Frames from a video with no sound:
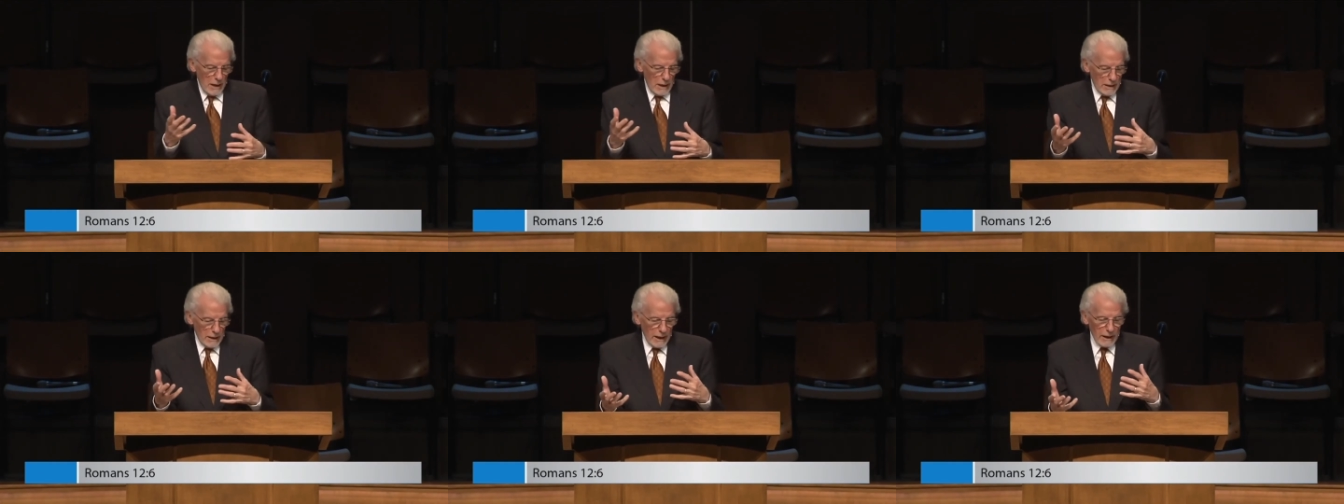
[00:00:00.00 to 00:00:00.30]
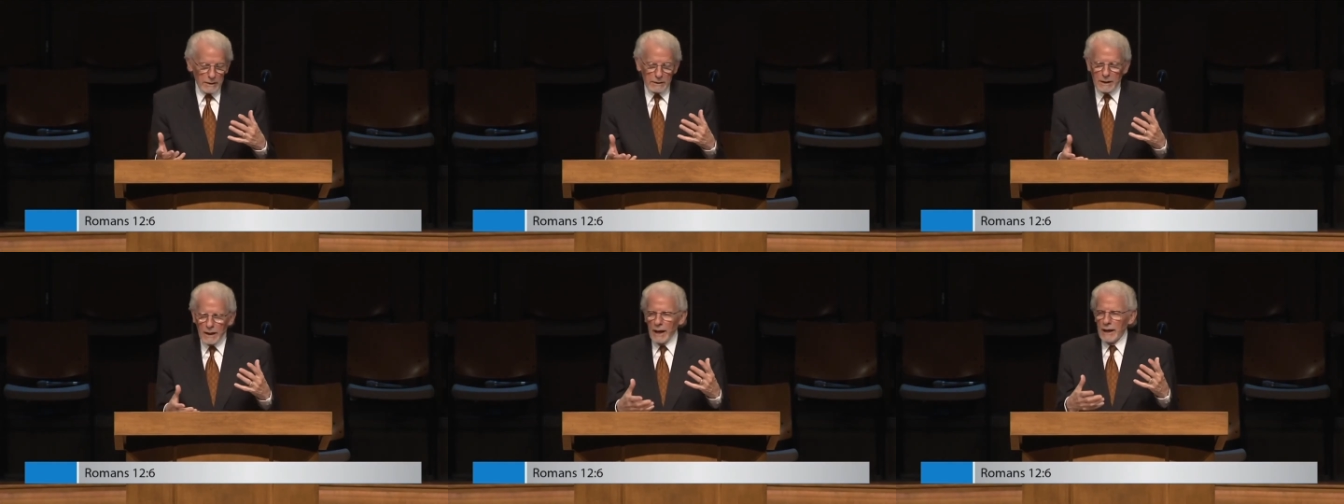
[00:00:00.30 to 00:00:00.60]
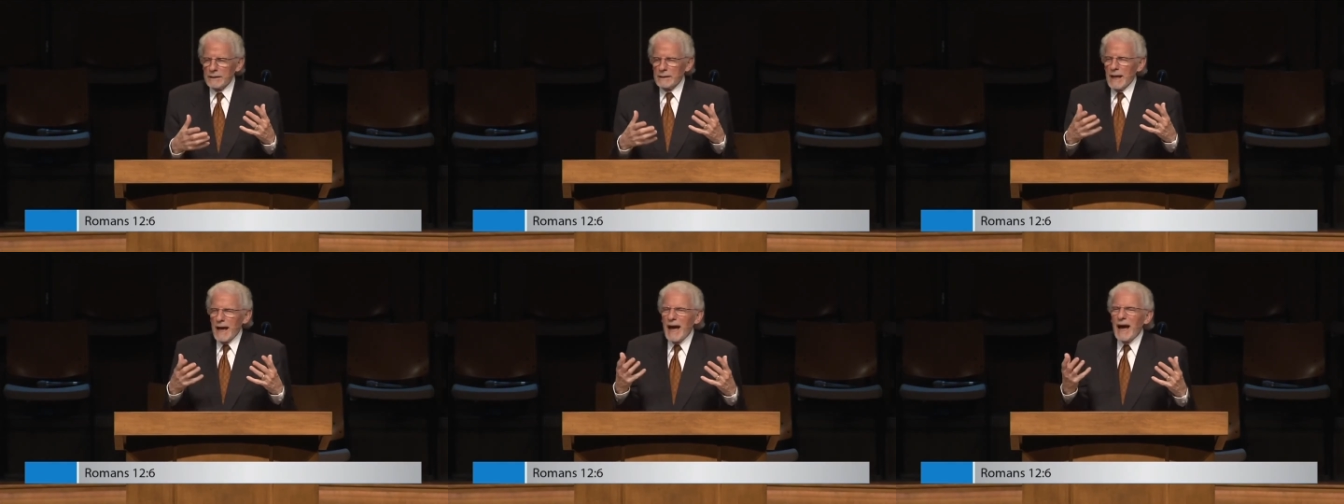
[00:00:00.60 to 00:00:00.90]
and how
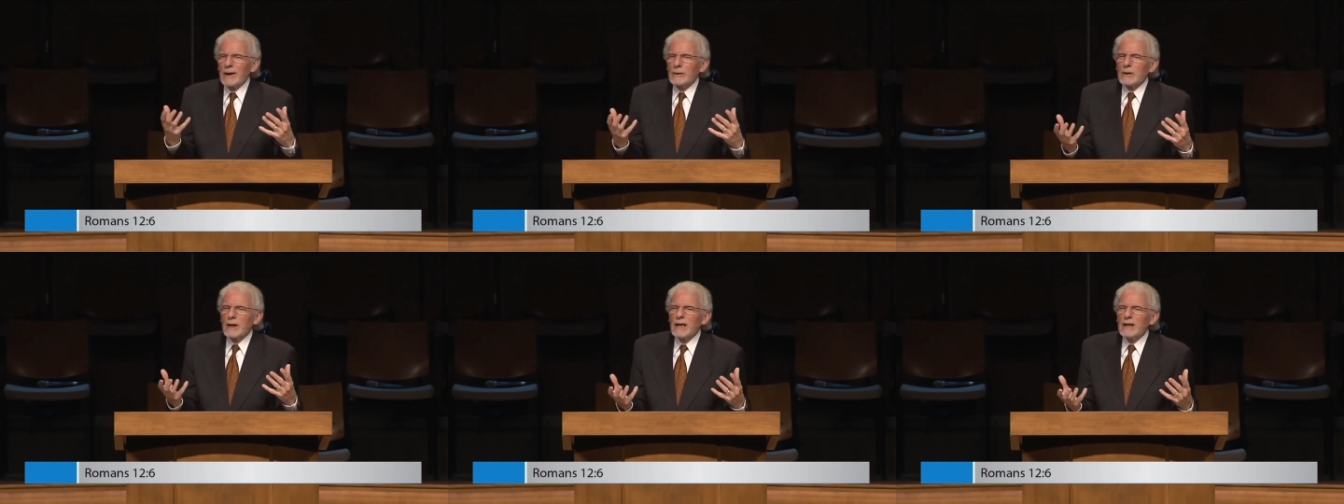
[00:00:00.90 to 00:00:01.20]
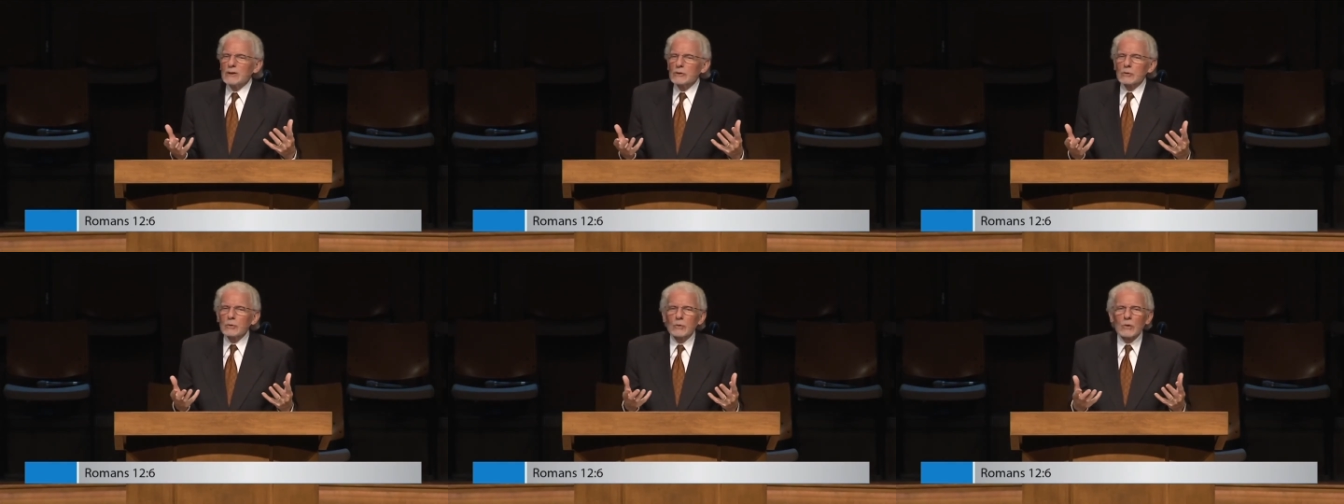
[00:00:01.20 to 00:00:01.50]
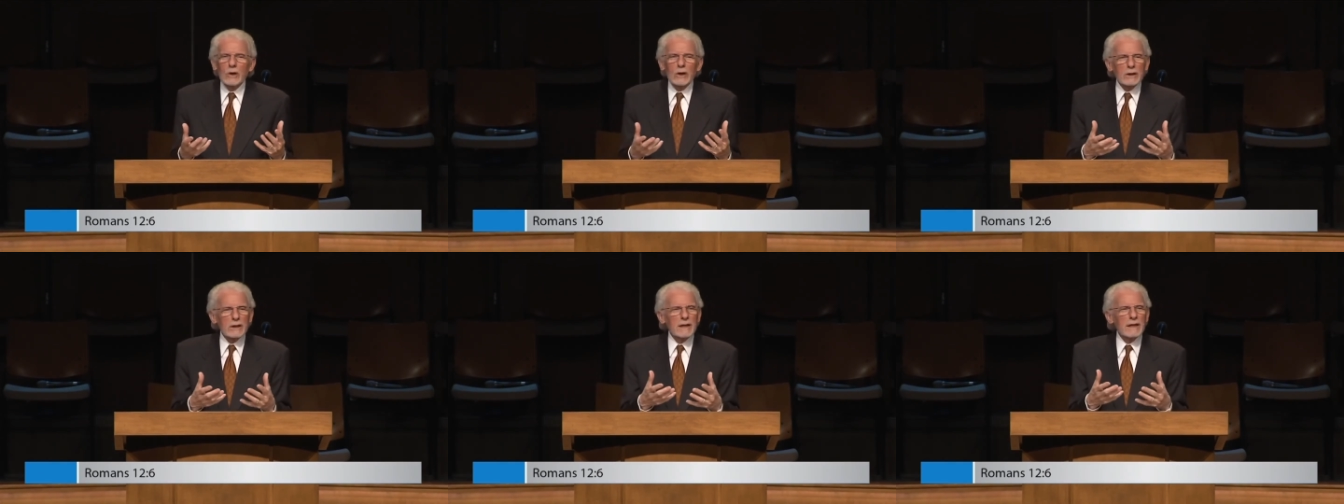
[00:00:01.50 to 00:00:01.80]
God now is
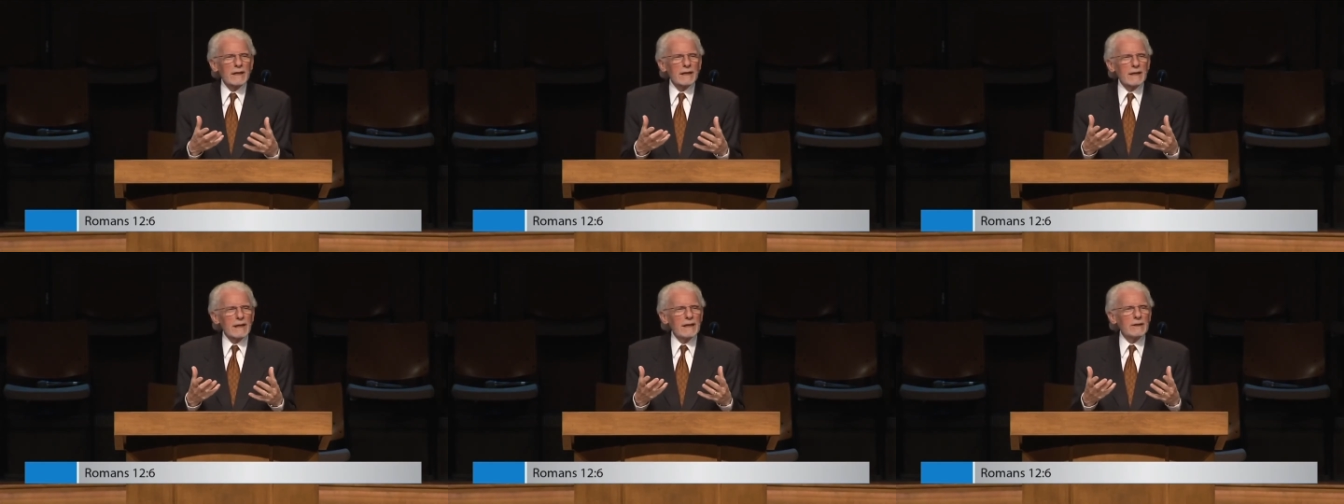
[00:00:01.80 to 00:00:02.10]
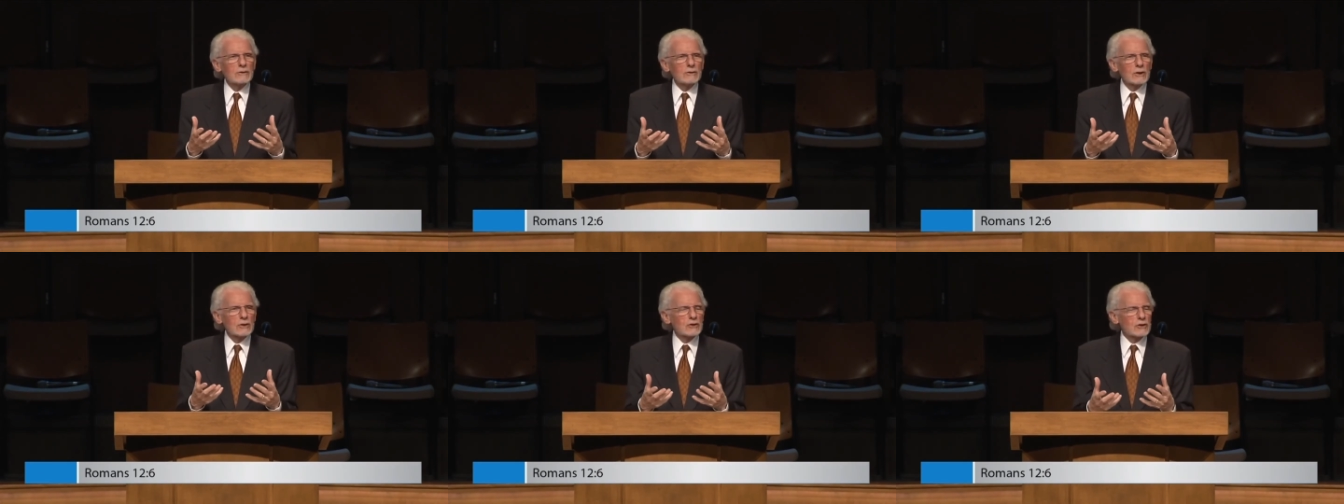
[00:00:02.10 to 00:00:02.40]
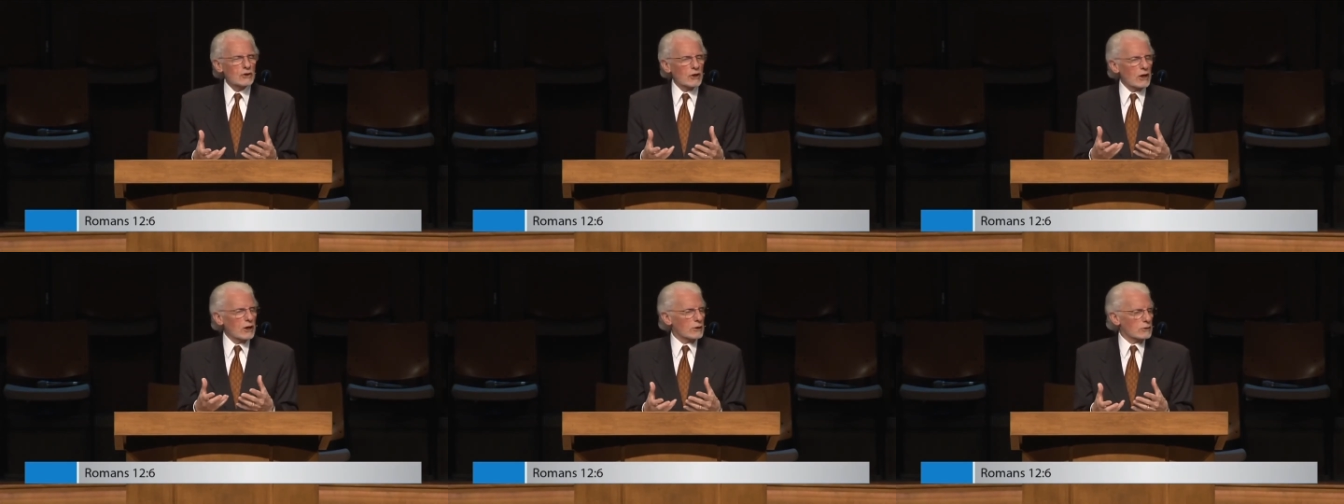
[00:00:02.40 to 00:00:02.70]
working in the
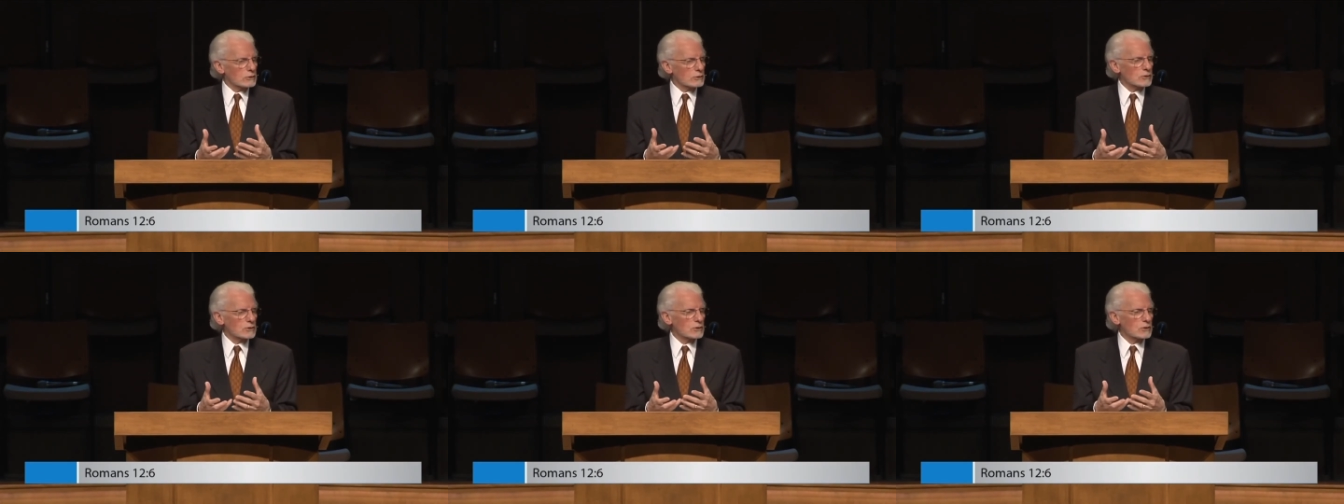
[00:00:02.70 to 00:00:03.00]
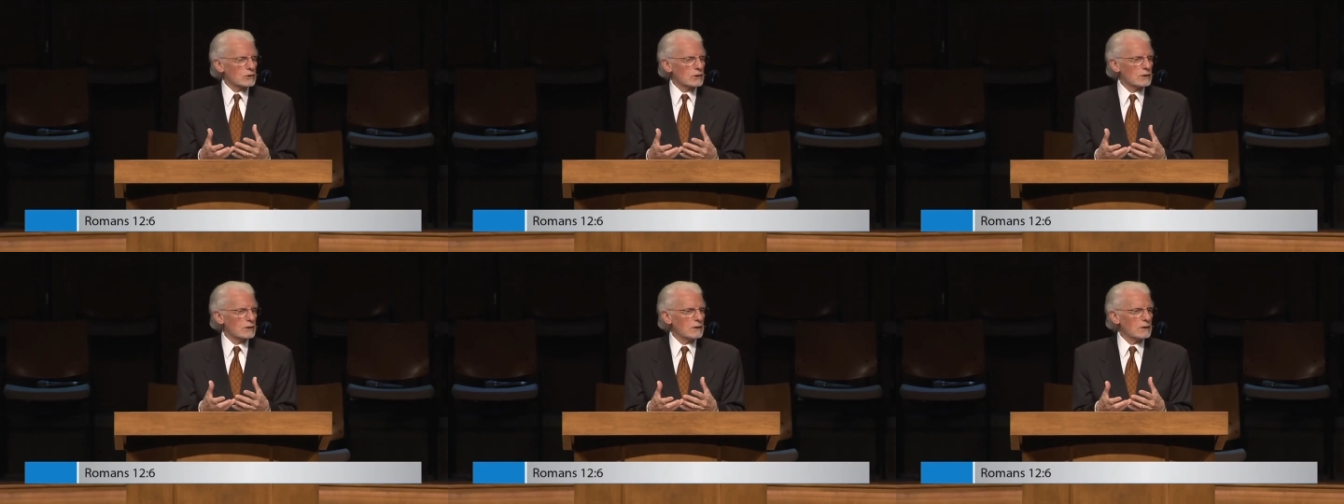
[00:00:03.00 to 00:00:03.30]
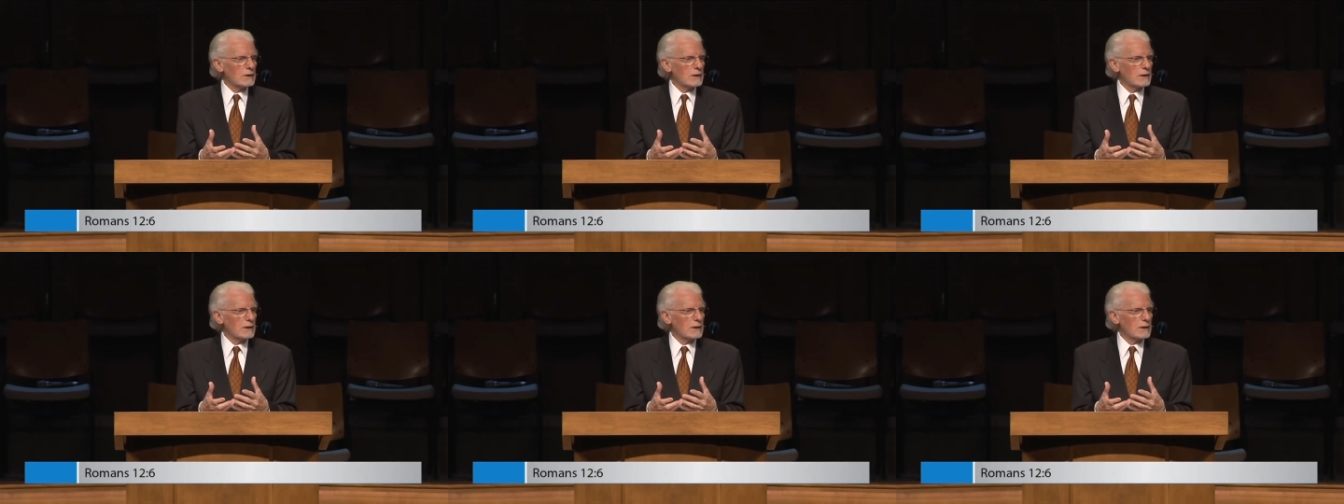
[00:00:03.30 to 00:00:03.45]
church